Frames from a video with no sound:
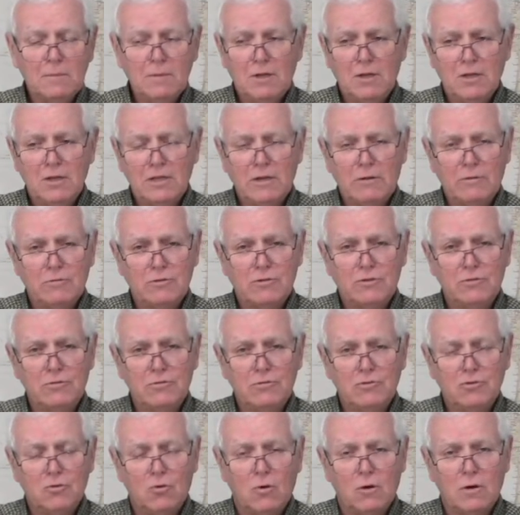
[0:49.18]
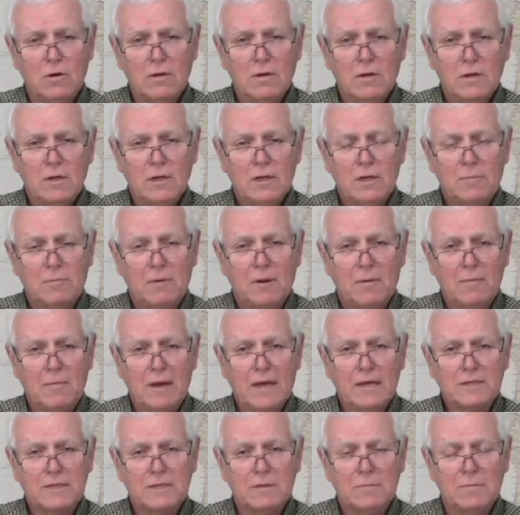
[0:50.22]
because I was too short to play
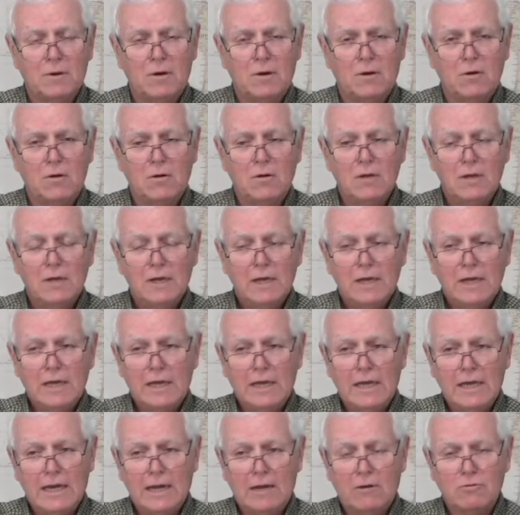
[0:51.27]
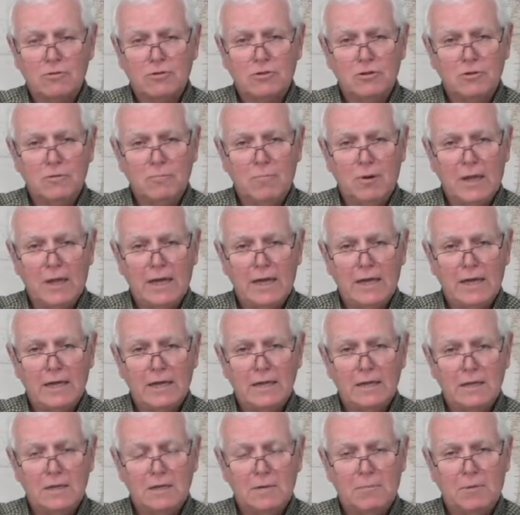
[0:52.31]
basketball, and I was too
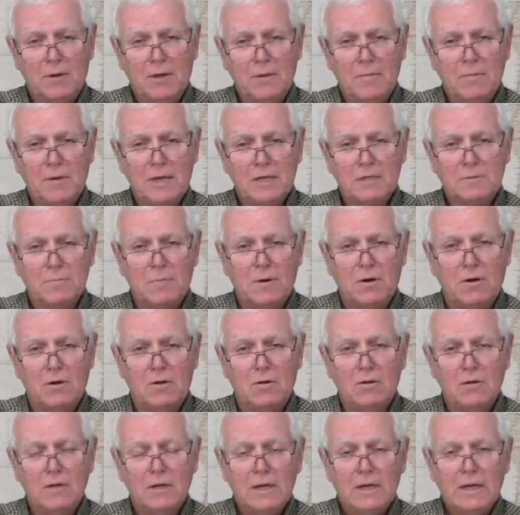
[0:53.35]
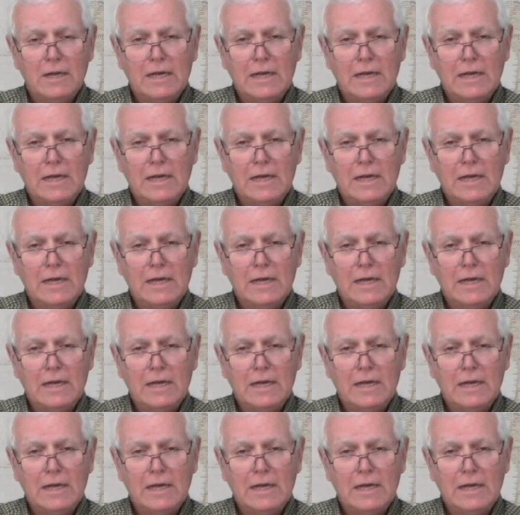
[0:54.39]
blind to play baseball,